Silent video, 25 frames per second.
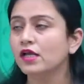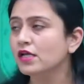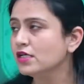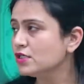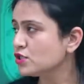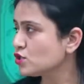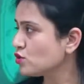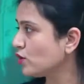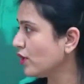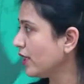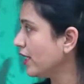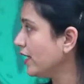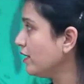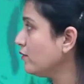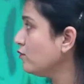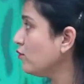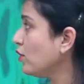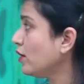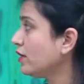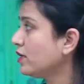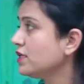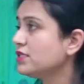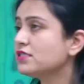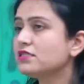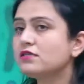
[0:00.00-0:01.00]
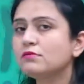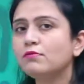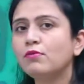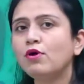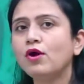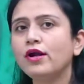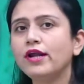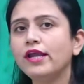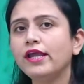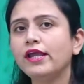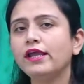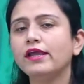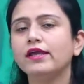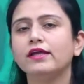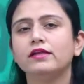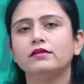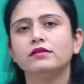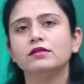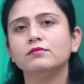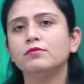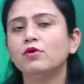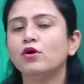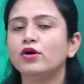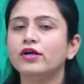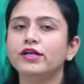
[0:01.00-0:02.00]
So, here what is the body here?
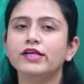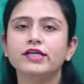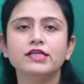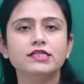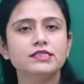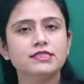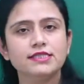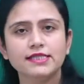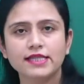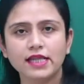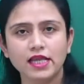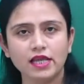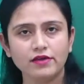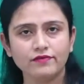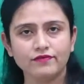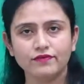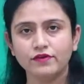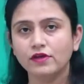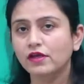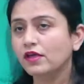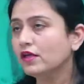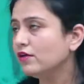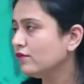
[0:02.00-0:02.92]
The body is leaf.